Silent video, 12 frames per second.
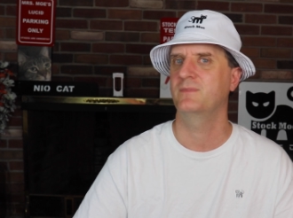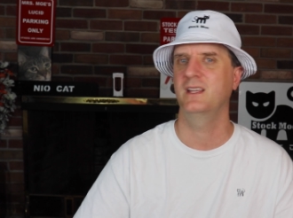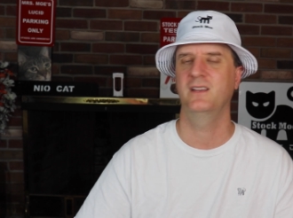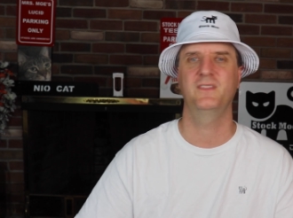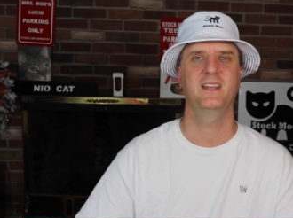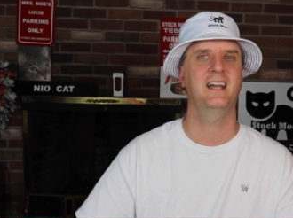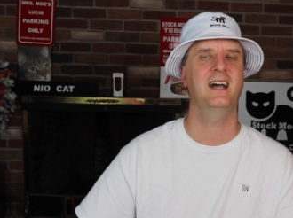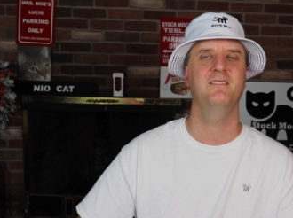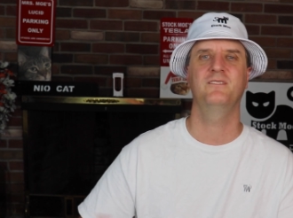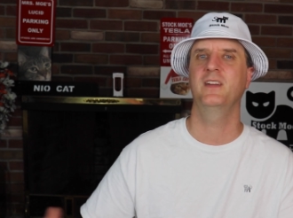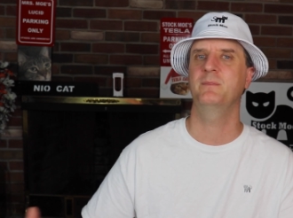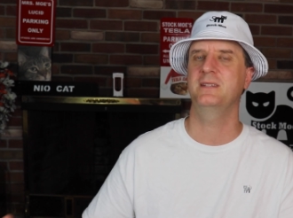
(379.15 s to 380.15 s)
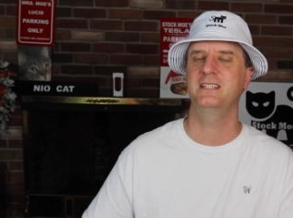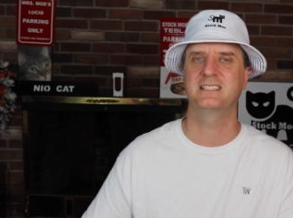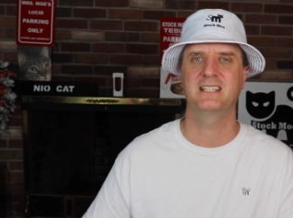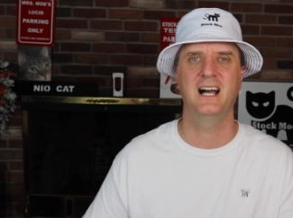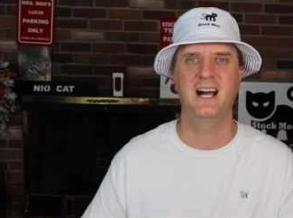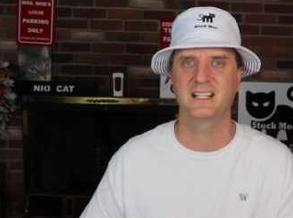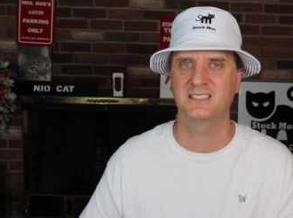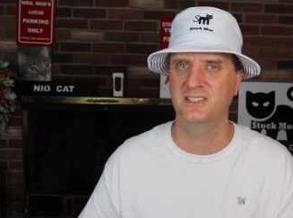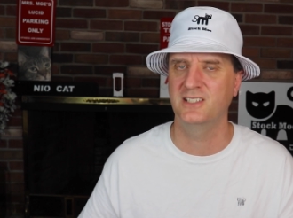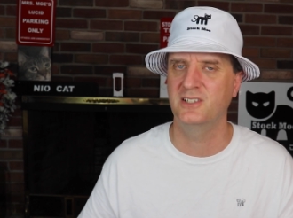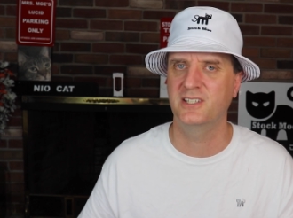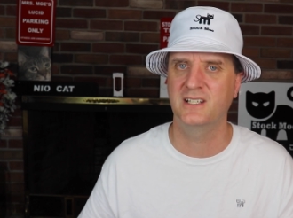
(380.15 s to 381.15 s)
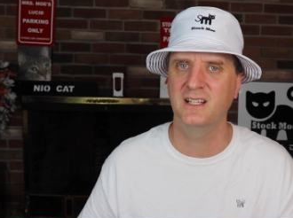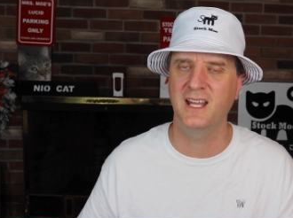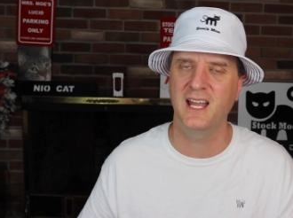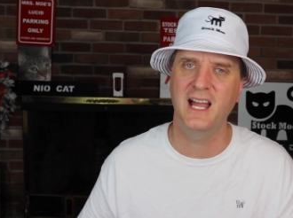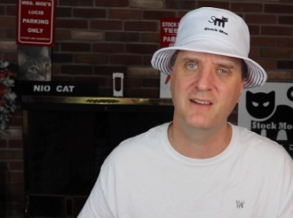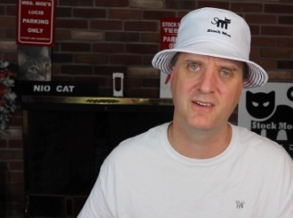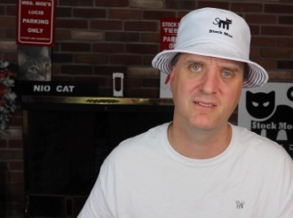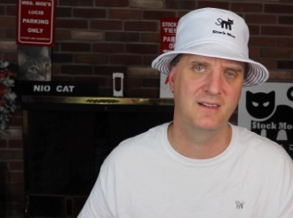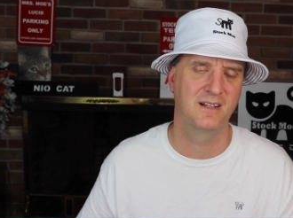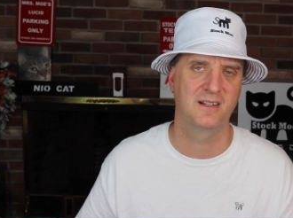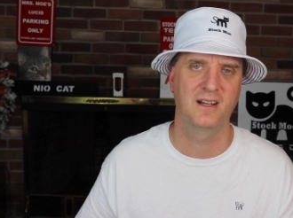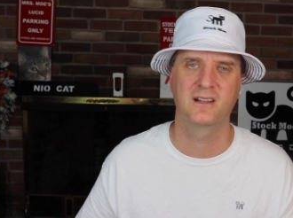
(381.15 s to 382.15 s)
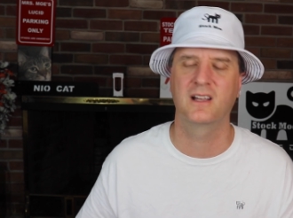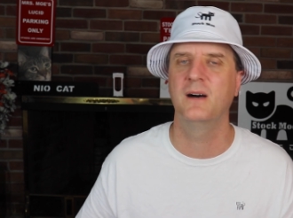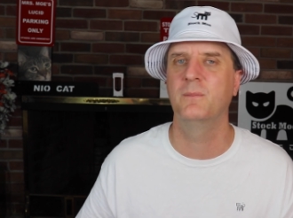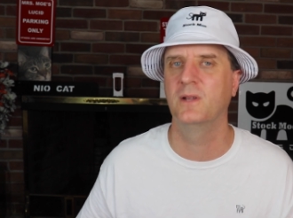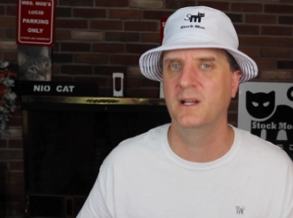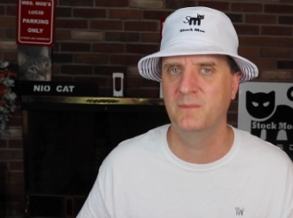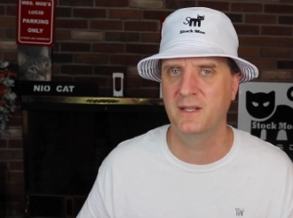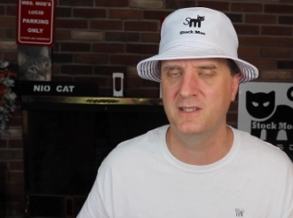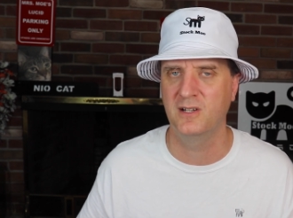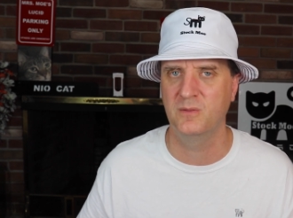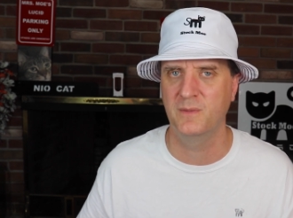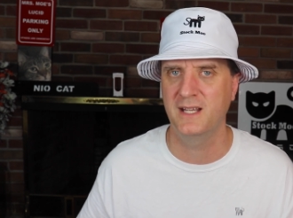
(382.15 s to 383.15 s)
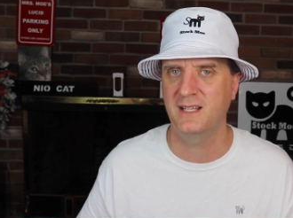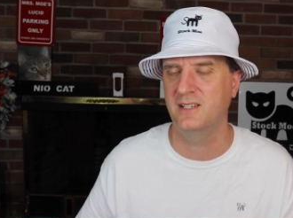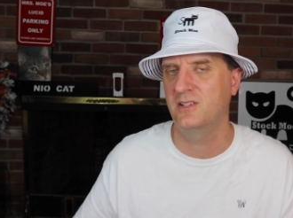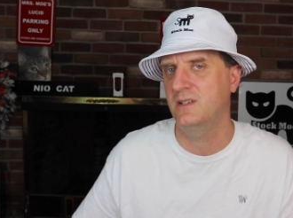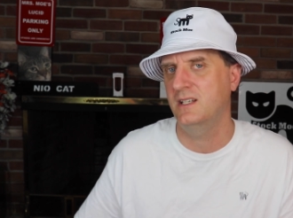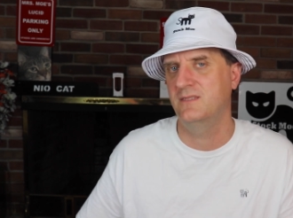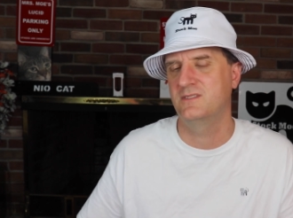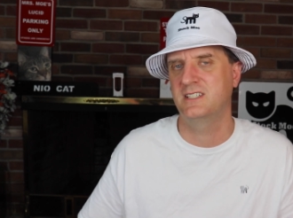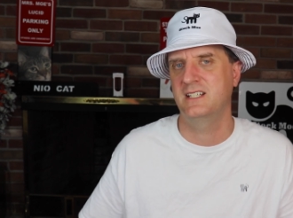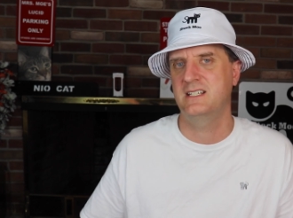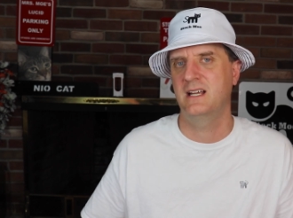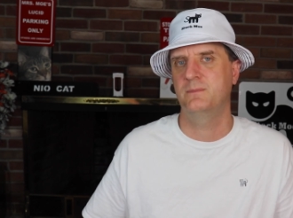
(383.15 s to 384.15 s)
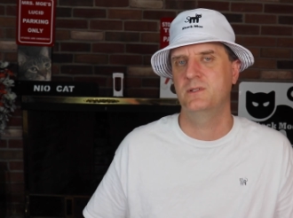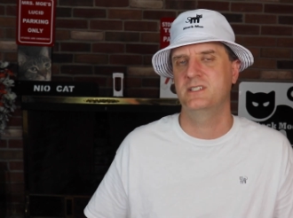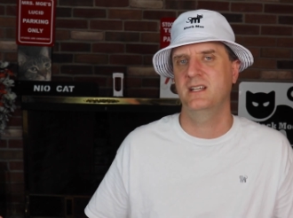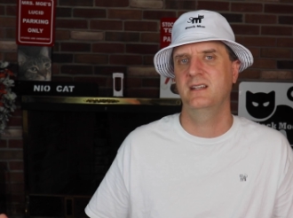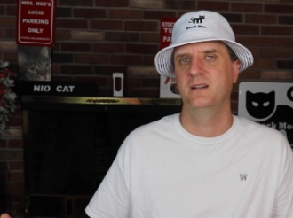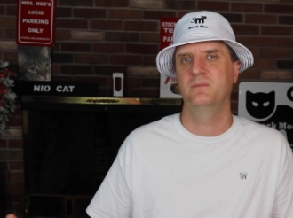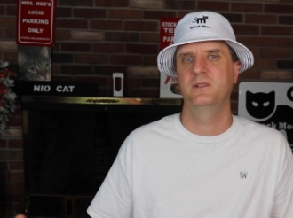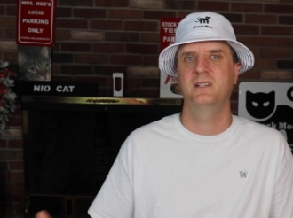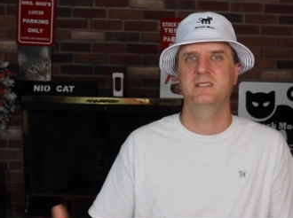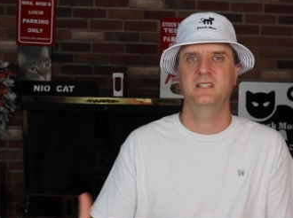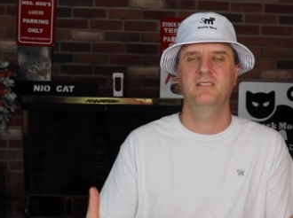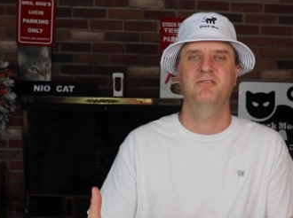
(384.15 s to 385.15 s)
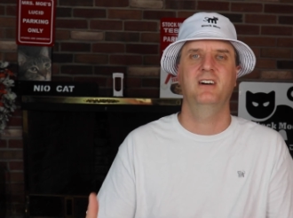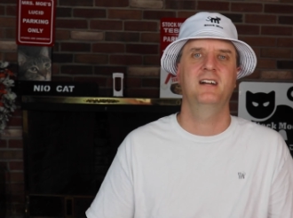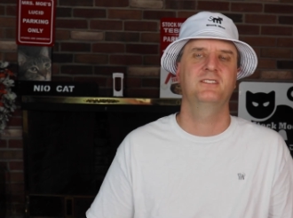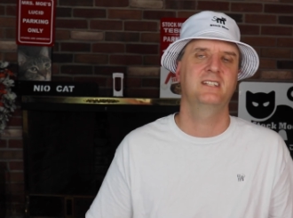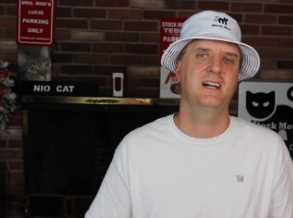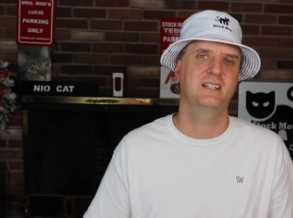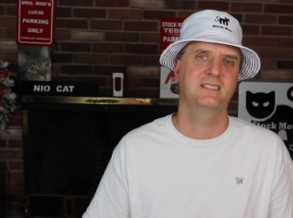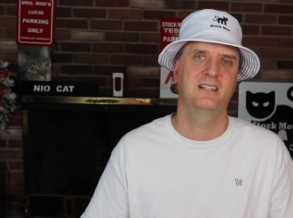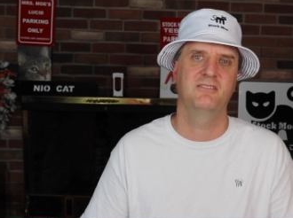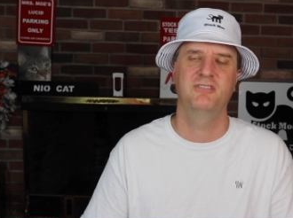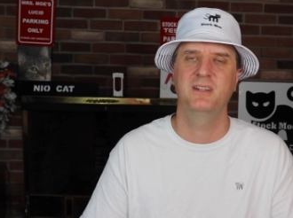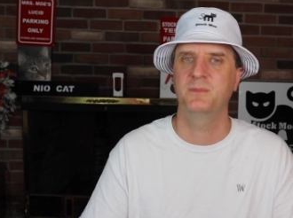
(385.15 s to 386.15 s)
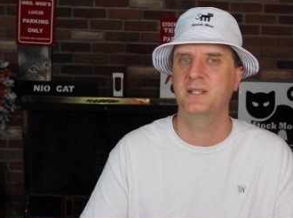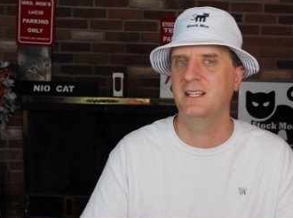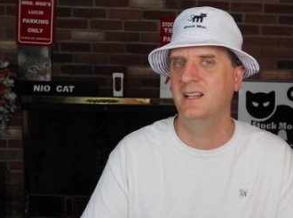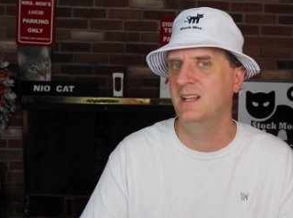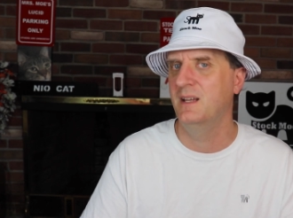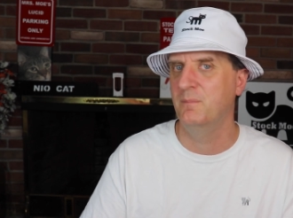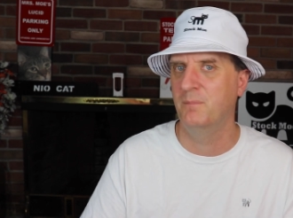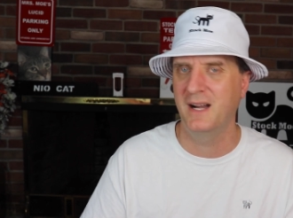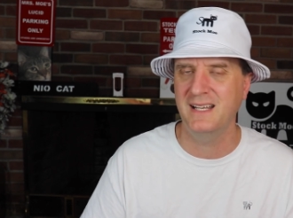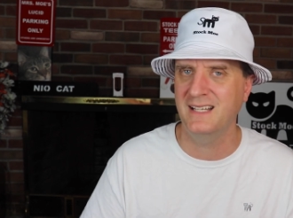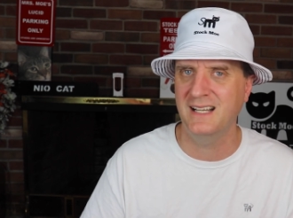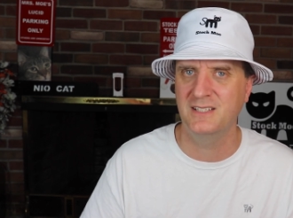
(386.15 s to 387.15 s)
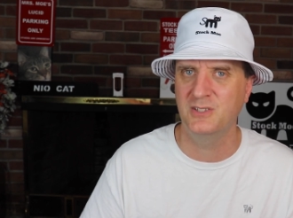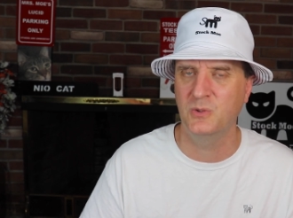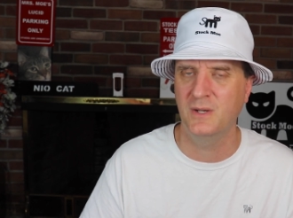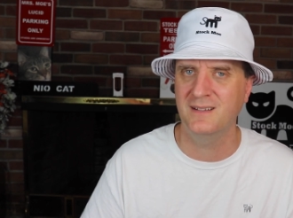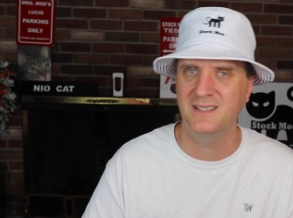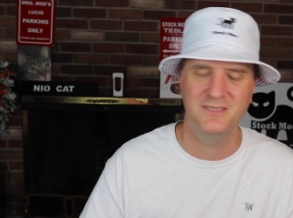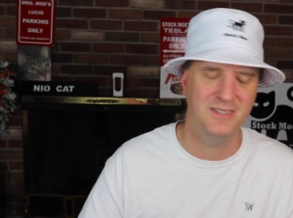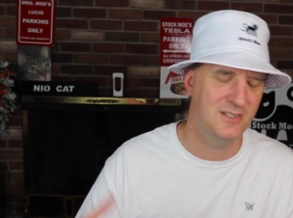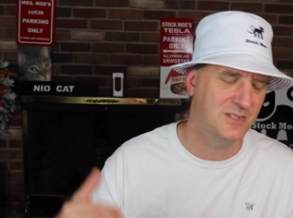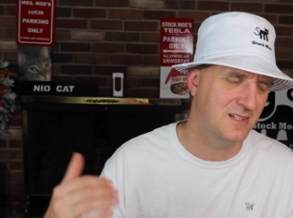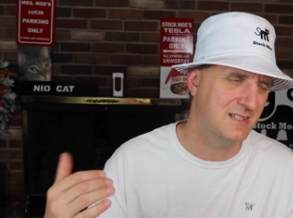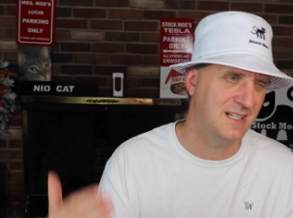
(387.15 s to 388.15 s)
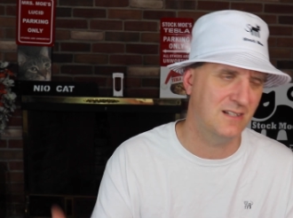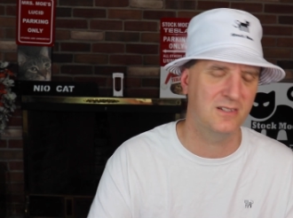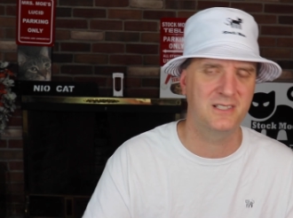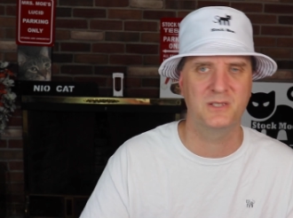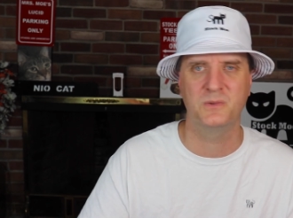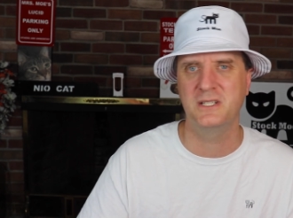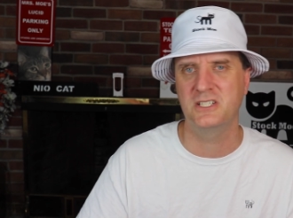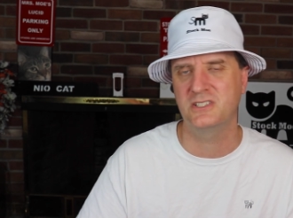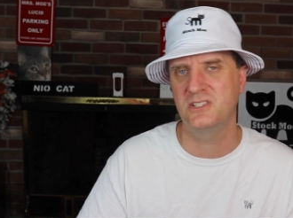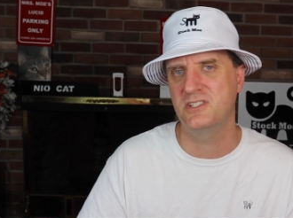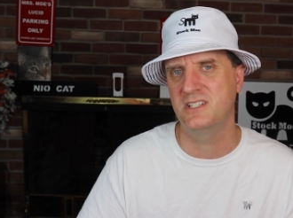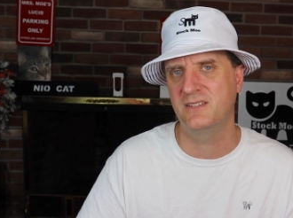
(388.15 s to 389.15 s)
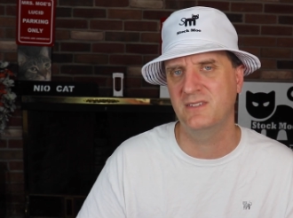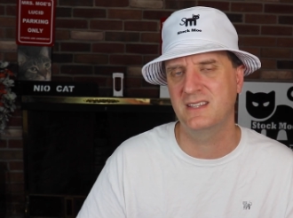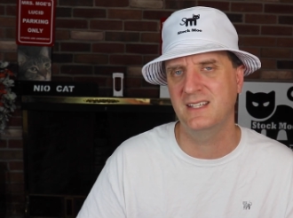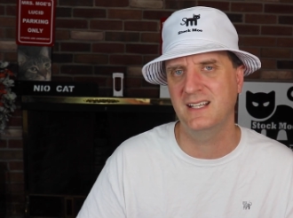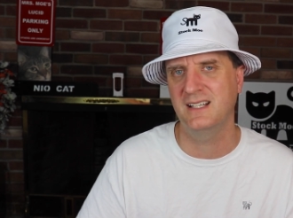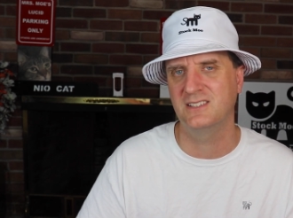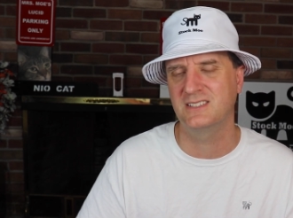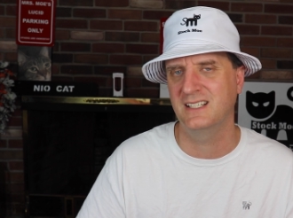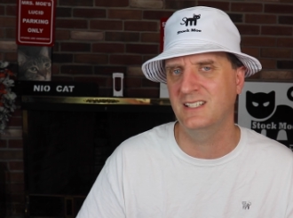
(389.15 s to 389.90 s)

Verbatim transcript: If you got 50 stocks, you know, you're going to have a couple of them that don't make it. You could even say 10% of them. You can say 5 stocks out of 50 might not do well, even though you did all your research and everything else.